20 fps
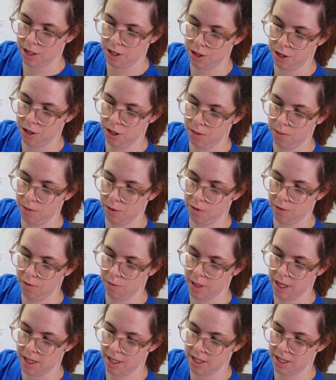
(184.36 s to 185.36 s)
tube off
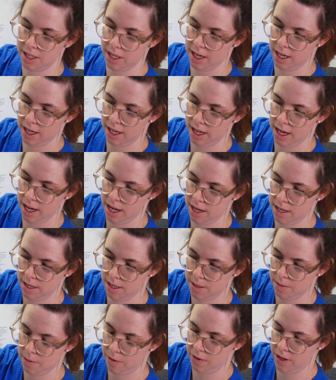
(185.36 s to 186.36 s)
by the side again
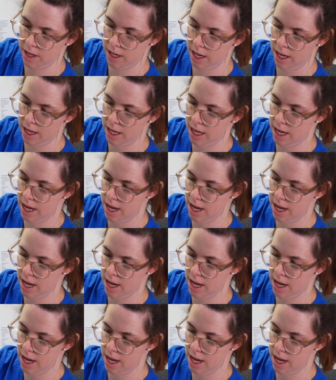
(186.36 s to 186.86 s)
to prevent any